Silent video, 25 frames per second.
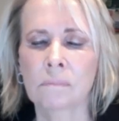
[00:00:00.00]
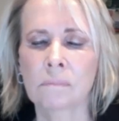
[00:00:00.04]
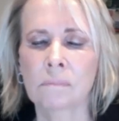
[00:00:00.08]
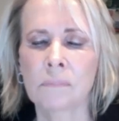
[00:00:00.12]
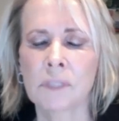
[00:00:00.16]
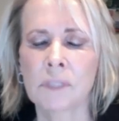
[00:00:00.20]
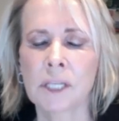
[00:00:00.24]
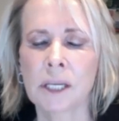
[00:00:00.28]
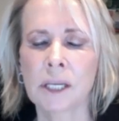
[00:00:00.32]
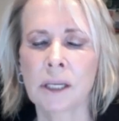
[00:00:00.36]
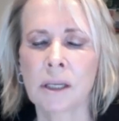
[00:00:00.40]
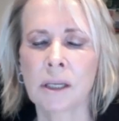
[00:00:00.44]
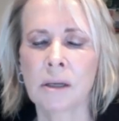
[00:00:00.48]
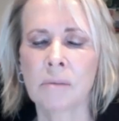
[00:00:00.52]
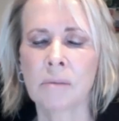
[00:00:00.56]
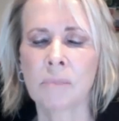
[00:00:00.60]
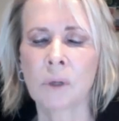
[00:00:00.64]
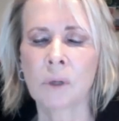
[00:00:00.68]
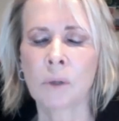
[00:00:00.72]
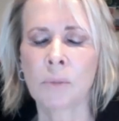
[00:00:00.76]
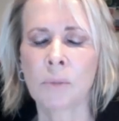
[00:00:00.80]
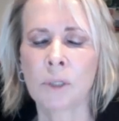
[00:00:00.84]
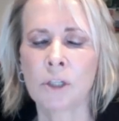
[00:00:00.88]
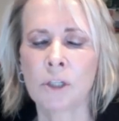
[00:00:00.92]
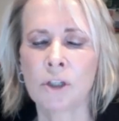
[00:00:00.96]
Taking a
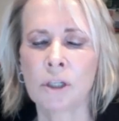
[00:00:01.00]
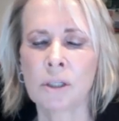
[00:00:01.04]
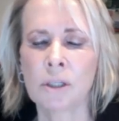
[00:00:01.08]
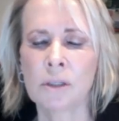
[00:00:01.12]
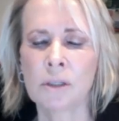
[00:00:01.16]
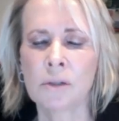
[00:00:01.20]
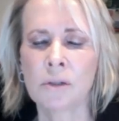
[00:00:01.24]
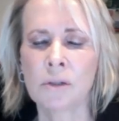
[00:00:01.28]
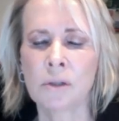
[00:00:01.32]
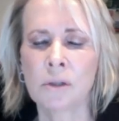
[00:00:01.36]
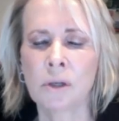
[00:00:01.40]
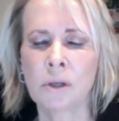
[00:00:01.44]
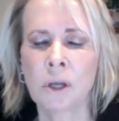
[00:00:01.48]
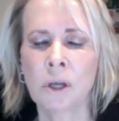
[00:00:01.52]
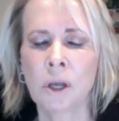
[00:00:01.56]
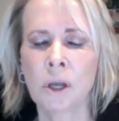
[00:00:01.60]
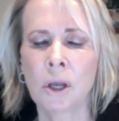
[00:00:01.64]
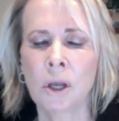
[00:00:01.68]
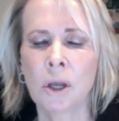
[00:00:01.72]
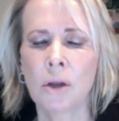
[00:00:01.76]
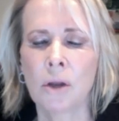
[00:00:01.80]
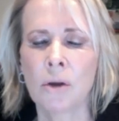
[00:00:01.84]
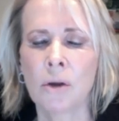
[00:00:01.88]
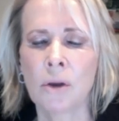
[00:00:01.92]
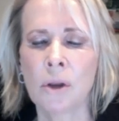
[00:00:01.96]
moment just to
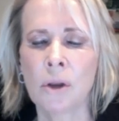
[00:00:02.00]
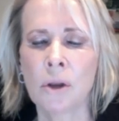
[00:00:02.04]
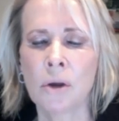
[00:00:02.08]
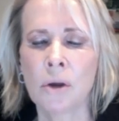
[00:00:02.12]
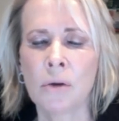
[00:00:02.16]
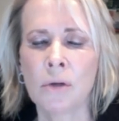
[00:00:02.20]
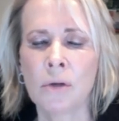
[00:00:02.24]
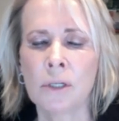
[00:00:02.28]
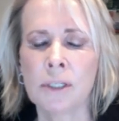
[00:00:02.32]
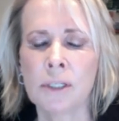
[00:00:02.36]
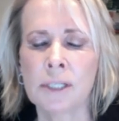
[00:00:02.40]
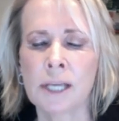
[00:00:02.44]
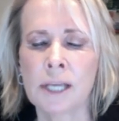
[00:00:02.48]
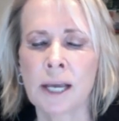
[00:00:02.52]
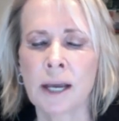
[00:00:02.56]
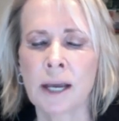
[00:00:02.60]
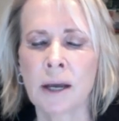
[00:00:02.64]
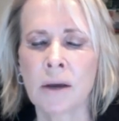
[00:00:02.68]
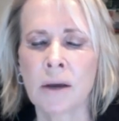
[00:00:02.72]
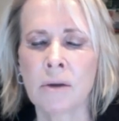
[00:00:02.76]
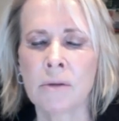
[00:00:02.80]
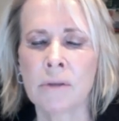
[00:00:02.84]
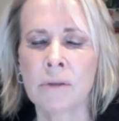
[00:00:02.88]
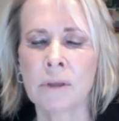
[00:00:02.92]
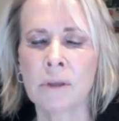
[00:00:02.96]
notice
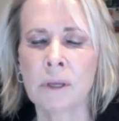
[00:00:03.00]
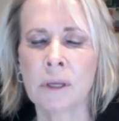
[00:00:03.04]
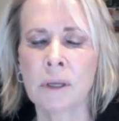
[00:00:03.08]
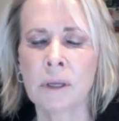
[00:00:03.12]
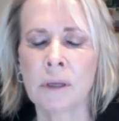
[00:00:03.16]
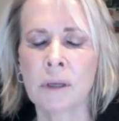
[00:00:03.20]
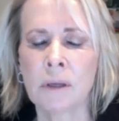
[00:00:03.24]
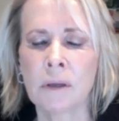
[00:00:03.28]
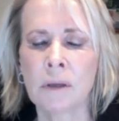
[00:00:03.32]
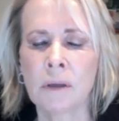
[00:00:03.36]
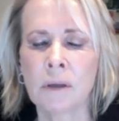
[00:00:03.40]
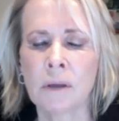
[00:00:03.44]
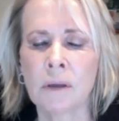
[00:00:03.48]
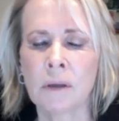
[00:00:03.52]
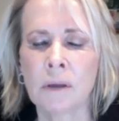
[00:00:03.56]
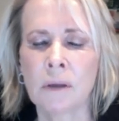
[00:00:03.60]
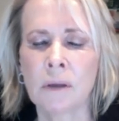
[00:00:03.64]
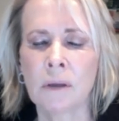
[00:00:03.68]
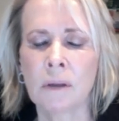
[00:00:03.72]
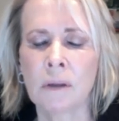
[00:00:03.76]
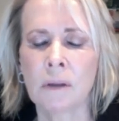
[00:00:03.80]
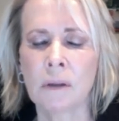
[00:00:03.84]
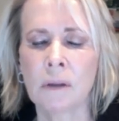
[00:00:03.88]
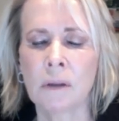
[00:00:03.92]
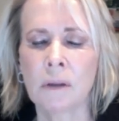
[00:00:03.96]
how the
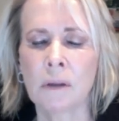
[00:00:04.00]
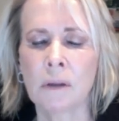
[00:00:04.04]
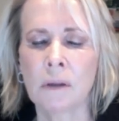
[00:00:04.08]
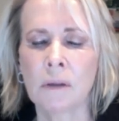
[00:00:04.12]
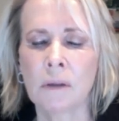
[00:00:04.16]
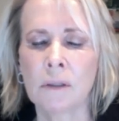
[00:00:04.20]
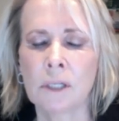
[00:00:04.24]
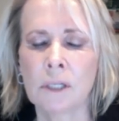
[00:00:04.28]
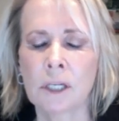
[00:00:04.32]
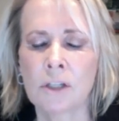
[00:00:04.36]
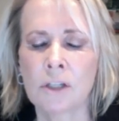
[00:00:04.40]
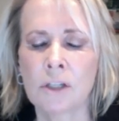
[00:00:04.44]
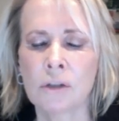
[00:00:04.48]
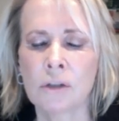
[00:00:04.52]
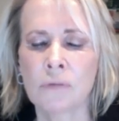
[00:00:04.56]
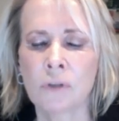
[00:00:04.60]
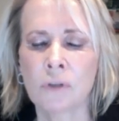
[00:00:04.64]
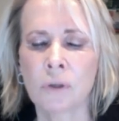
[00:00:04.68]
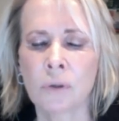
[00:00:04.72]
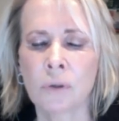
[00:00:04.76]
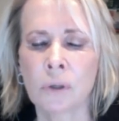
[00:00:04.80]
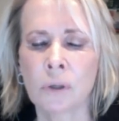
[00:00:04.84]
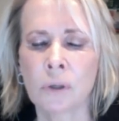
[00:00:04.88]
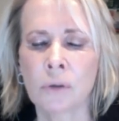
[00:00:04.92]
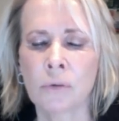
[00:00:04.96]
touch of
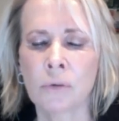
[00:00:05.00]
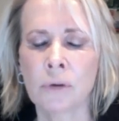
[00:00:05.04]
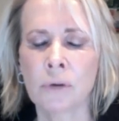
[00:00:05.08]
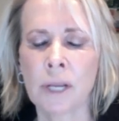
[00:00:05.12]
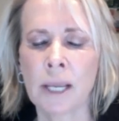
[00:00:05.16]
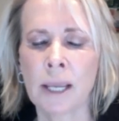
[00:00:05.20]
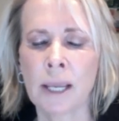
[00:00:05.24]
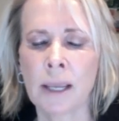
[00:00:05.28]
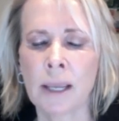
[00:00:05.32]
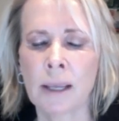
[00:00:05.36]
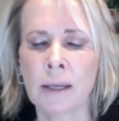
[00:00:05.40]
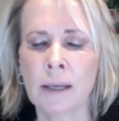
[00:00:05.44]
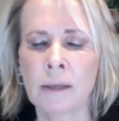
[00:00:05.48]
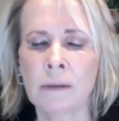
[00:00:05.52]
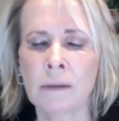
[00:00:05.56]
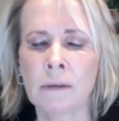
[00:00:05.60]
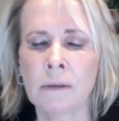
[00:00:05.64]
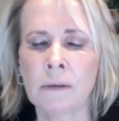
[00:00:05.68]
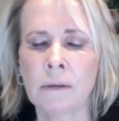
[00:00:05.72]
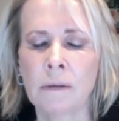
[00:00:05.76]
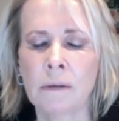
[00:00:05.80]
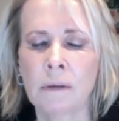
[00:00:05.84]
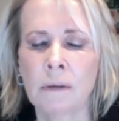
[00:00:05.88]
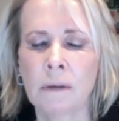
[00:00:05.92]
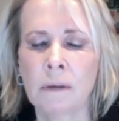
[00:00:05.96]
your own hand
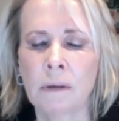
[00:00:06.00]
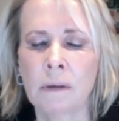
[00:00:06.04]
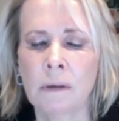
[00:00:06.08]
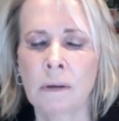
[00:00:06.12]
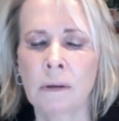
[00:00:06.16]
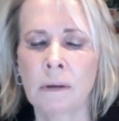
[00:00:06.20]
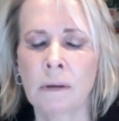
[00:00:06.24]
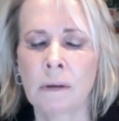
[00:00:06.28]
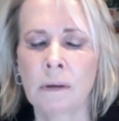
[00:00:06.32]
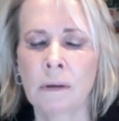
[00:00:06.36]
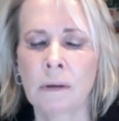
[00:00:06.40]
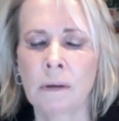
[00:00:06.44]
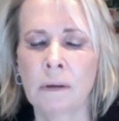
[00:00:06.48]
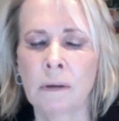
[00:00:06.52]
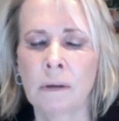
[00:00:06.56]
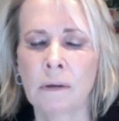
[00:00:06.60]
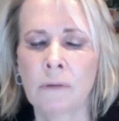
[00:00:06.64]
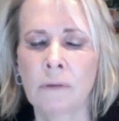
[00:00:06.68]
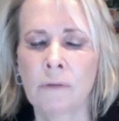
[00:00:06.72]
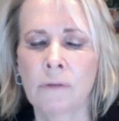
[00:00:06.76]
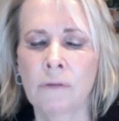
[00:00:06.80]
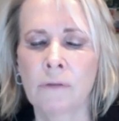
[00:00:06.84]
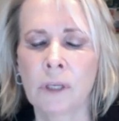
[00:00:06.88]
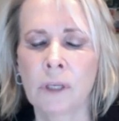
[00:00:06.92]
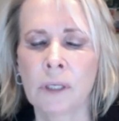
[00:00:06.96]

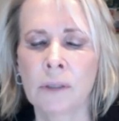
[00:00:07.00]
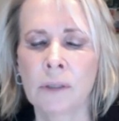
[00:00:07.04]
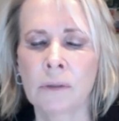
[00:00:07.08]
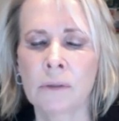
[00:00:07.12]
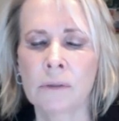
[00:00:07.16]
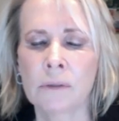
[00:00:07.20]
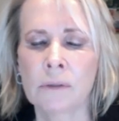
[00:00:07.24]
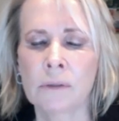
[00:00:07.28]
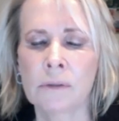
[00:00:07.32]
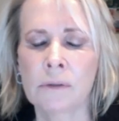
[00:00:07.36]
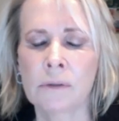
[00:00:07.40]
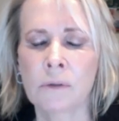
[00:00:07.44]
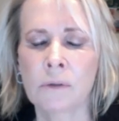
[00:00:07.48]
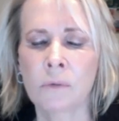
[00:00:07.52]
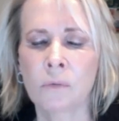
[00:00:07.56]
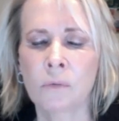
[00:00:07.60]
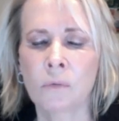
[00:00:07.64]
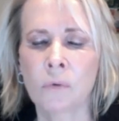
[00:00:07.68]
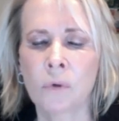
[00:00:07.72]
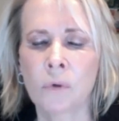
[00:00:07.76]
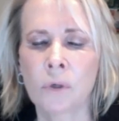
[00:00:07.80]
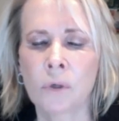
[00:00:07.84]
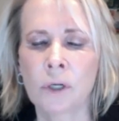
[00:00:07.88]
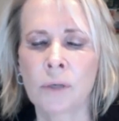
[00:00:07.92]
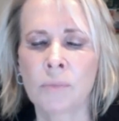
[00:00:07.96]
feels, the
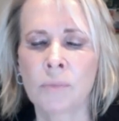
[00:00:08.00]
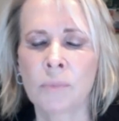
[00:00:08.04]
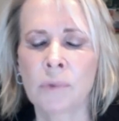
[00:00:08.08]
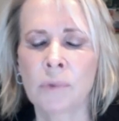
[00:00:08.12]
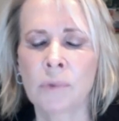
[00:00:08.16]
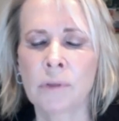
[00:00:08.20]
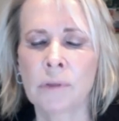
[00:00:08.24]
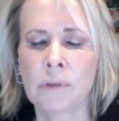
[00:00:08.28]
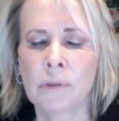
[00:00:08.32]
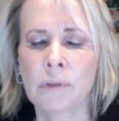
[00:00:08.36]
warmth,